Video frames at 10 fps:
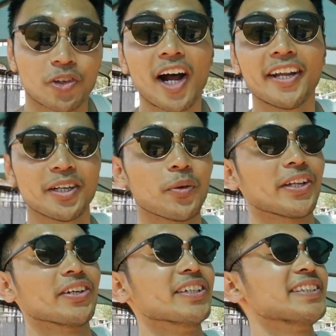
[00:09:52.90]
Riding
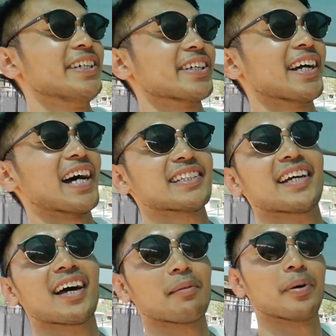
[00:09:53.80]
weather is here, guys. I
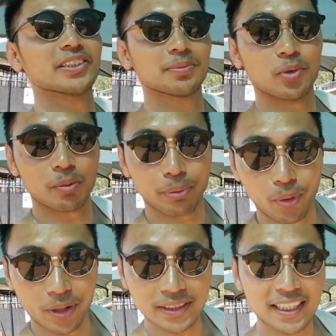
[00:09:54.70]
got a bunch more
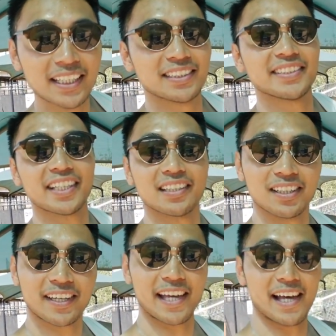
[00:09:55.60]
boards to take a
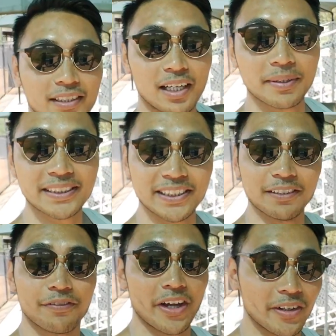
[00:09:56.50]
look at coming to
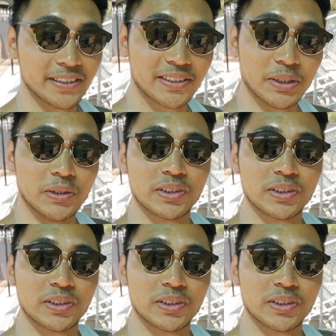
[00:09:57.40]
you very soon,